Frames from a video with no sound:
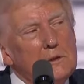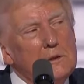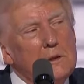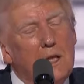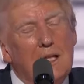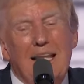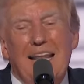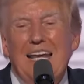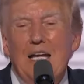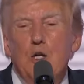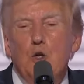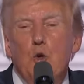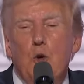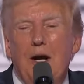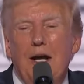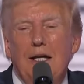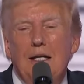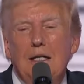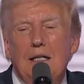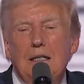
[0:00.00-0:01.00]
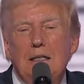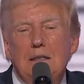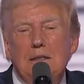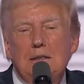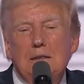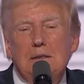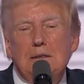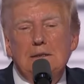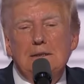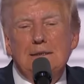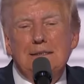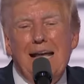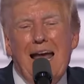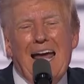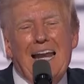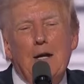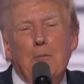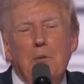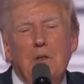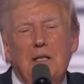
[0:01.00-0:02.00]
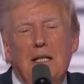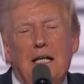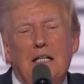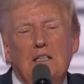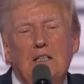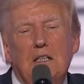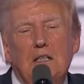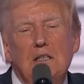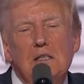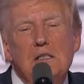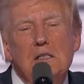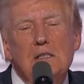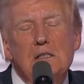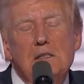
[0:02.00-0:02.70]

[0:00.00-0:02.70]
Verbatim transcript: the late, great Hannibal Lecter.